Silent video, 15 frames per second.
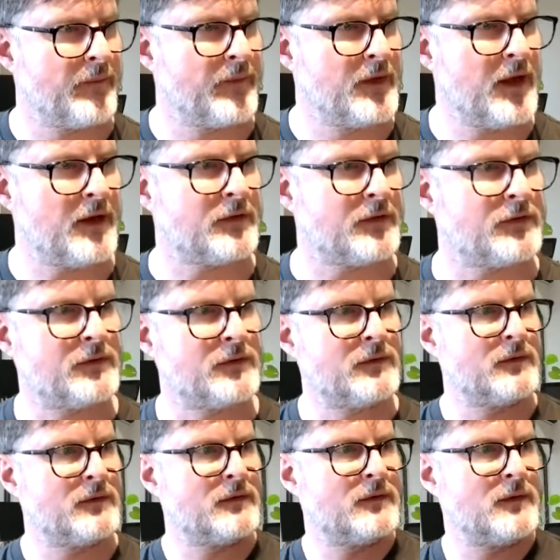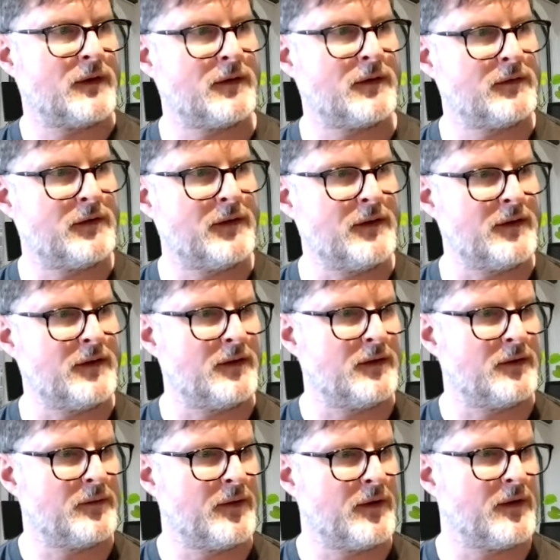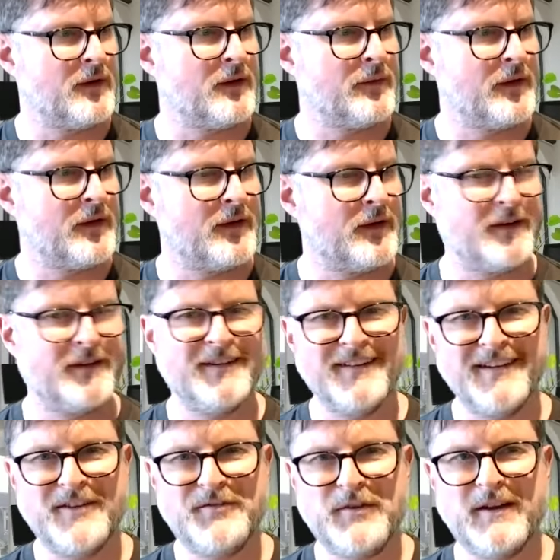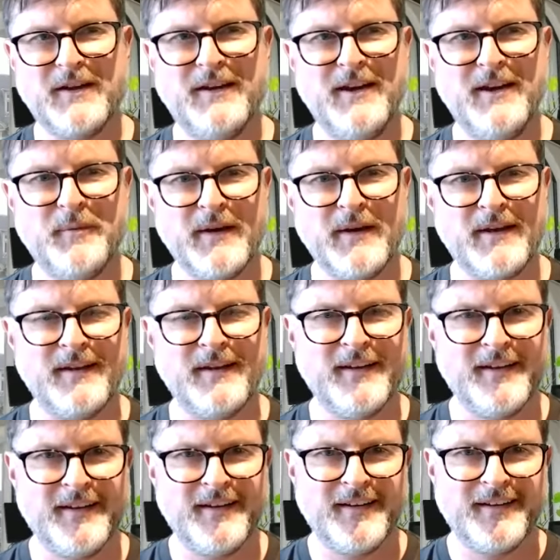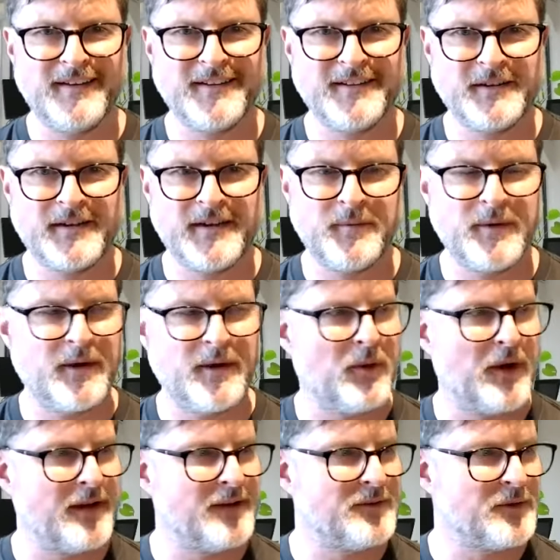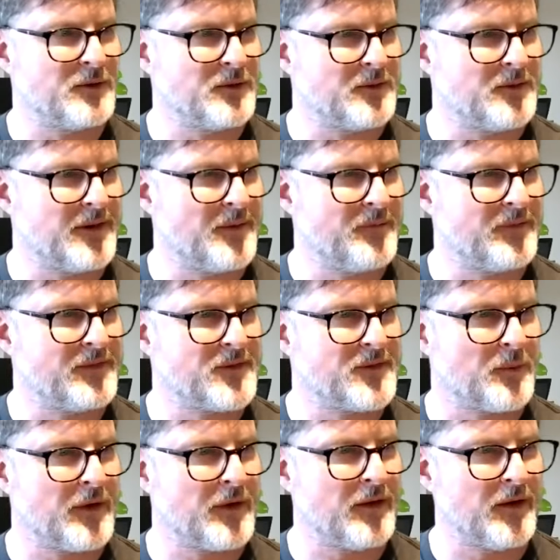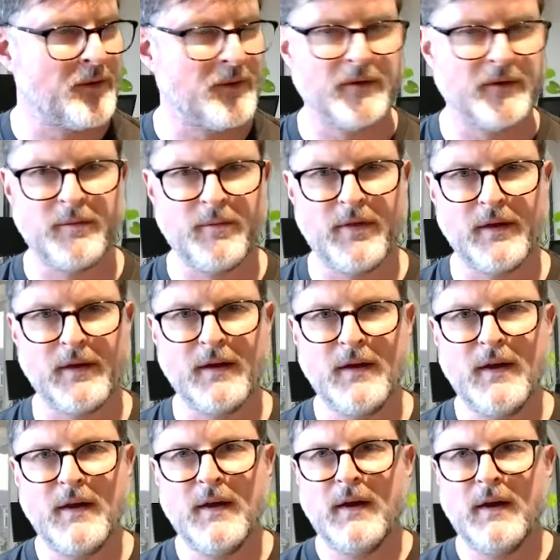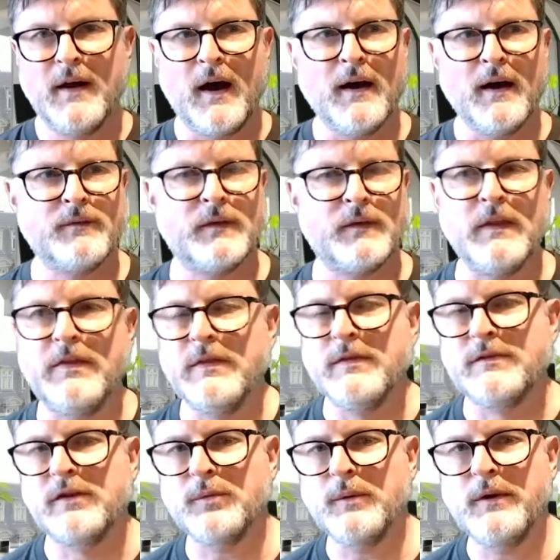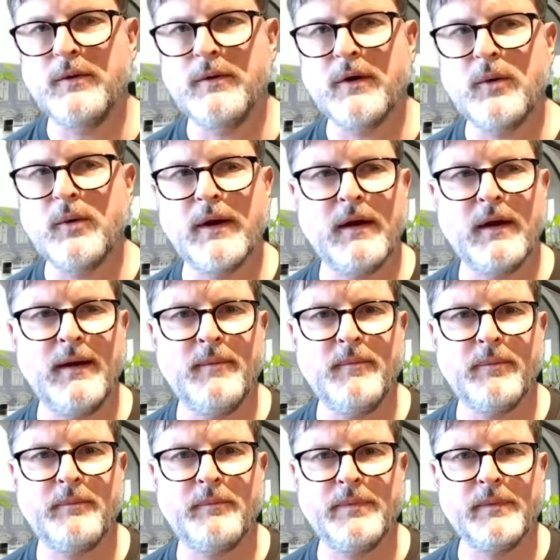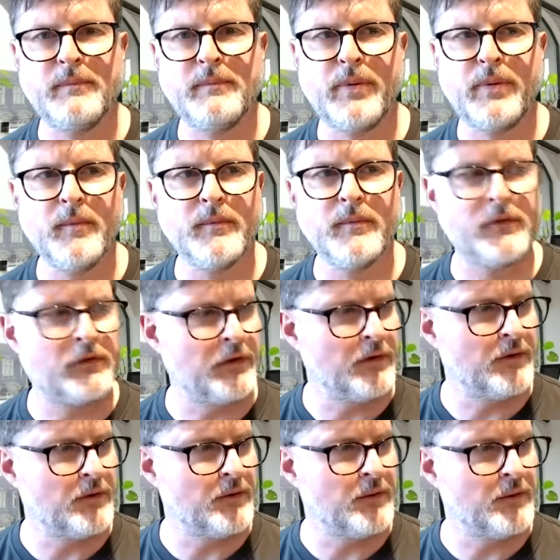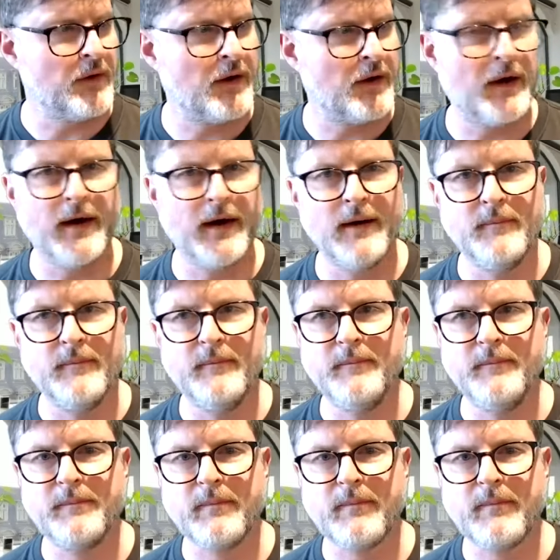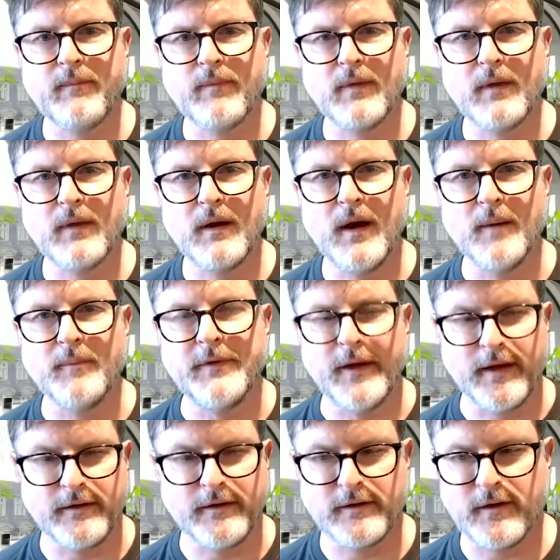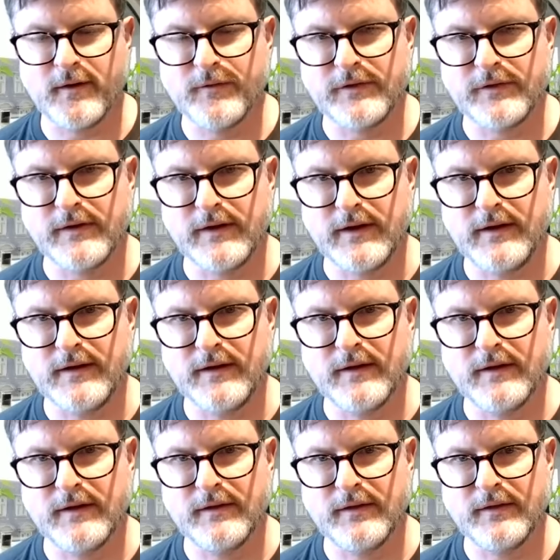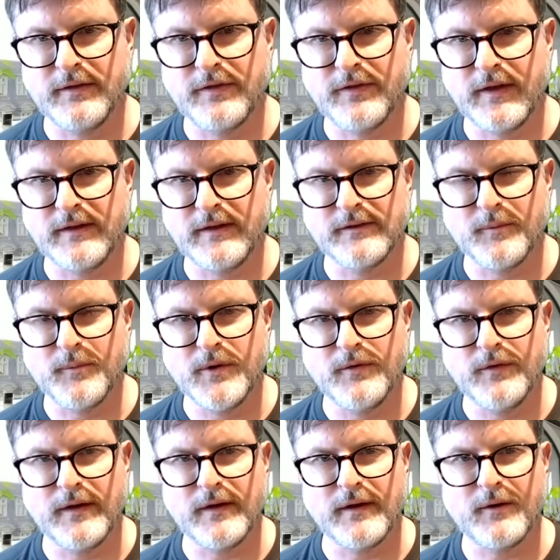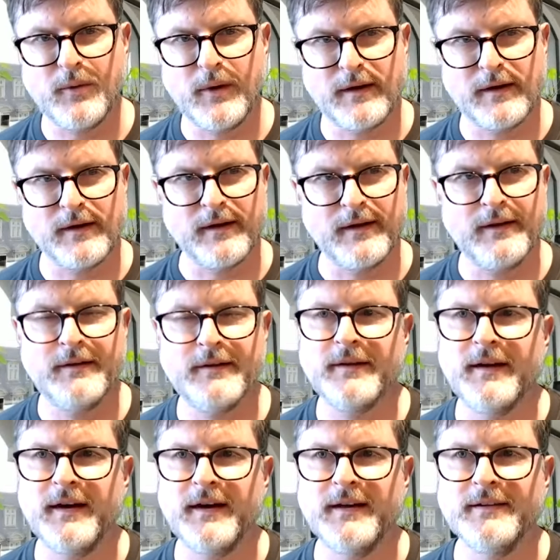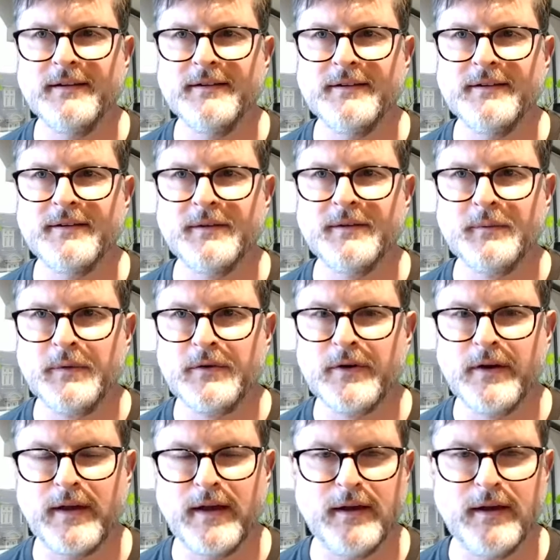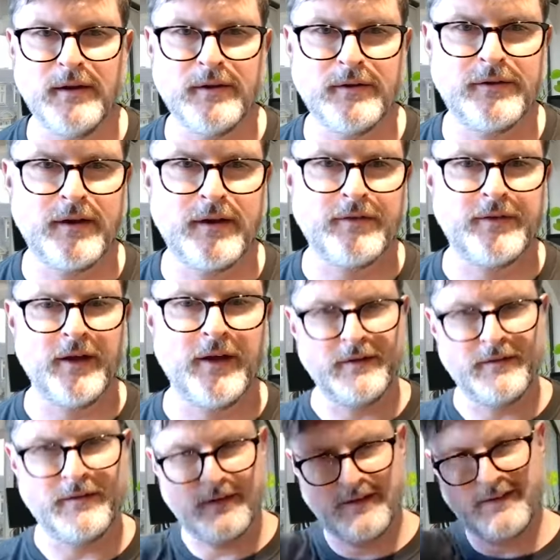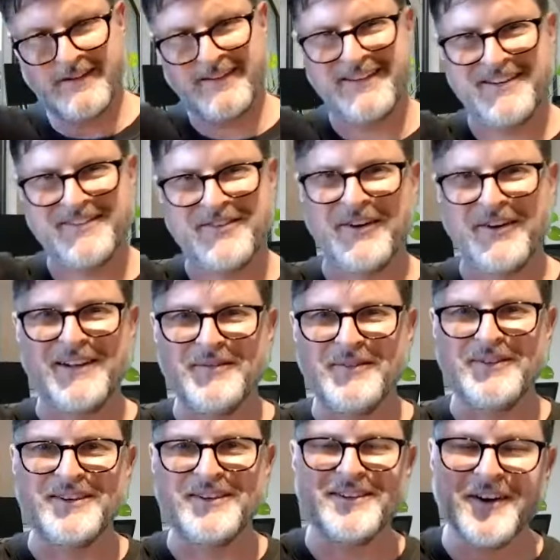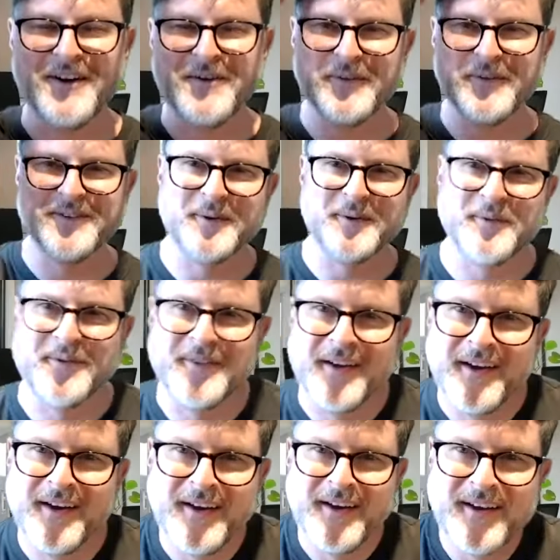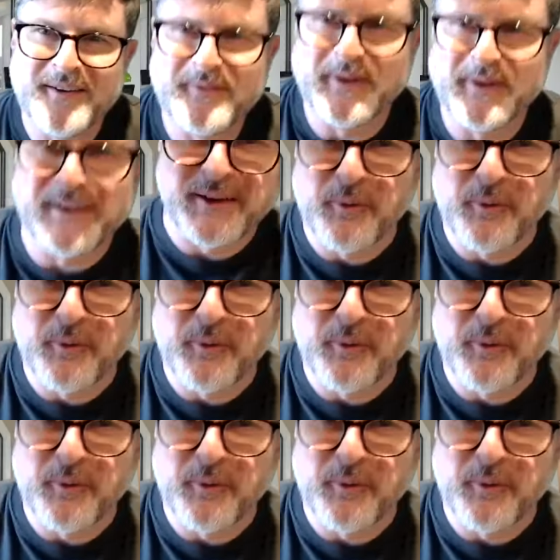Yes, I can see we are. If you can hear me, give me a wave or drop me a note or something. I just want to do a quick impromptu update. Obviously, things are moving quickly and we're trying to get a lot of stuff done in a very limited time on top of regular